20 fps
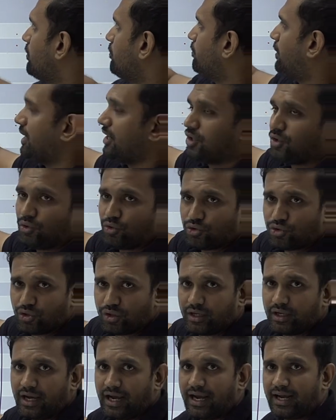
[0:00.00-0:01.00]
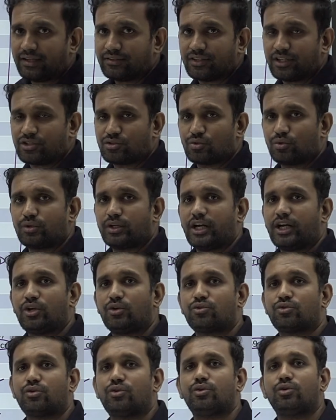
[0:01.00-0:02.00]
but you should, as a student,
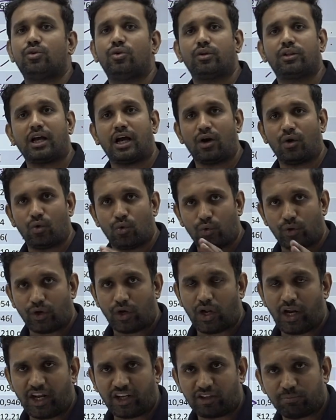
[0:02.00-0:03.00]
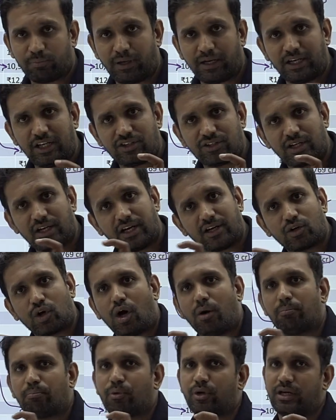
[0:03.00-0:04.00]
you should know the overall expenditure and
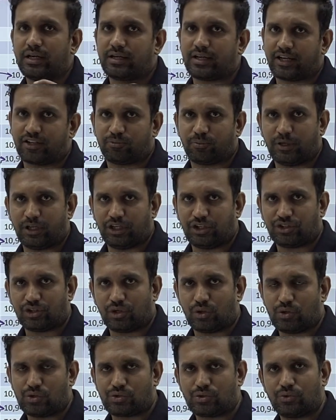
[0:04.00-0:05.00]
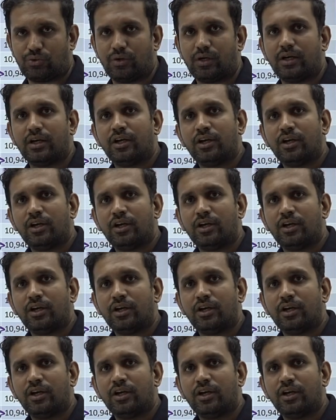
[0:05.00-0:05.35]
component expenditure also.